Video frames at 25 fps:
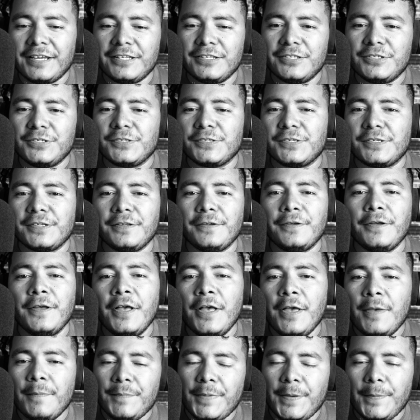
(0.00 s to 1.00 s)
And just, you know,
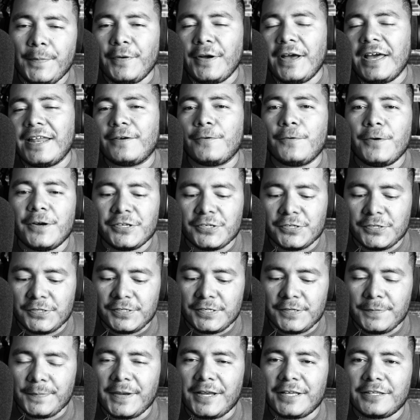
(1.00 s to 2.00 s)
people had
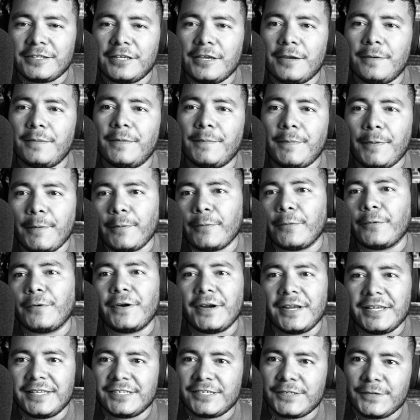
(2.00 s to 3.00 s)
questions about them and people were
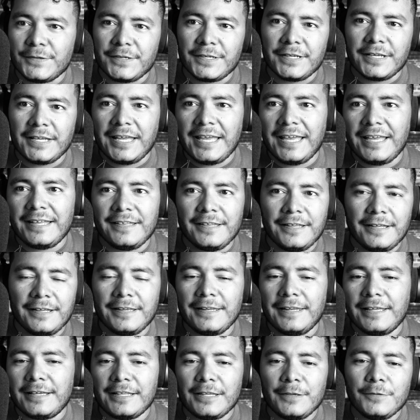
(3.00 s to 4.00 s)
answering, and
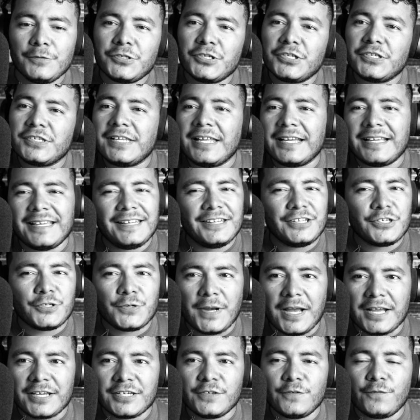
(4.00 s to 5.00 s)
like it was just like an
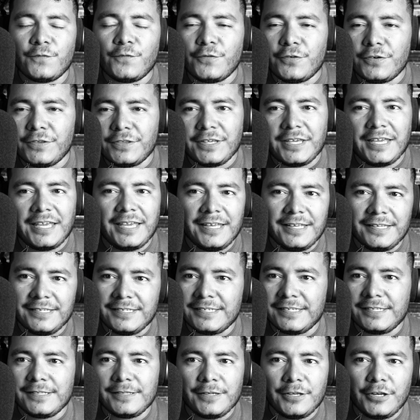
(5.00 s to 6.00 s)
attraction for kids
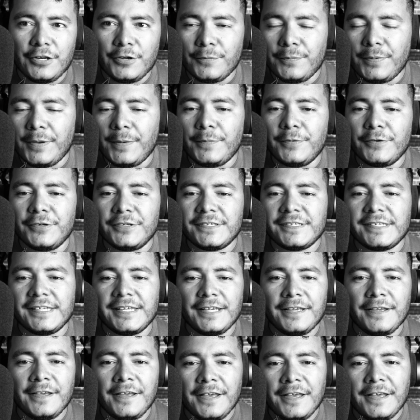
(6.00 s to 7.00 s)
and, you know, people to
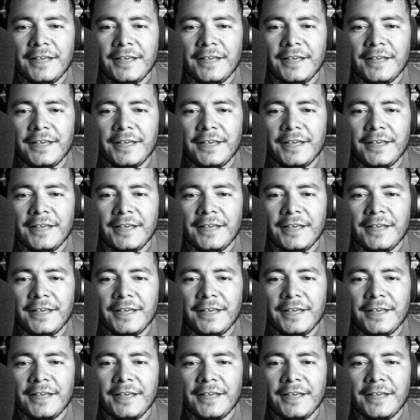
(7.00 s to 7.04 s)
see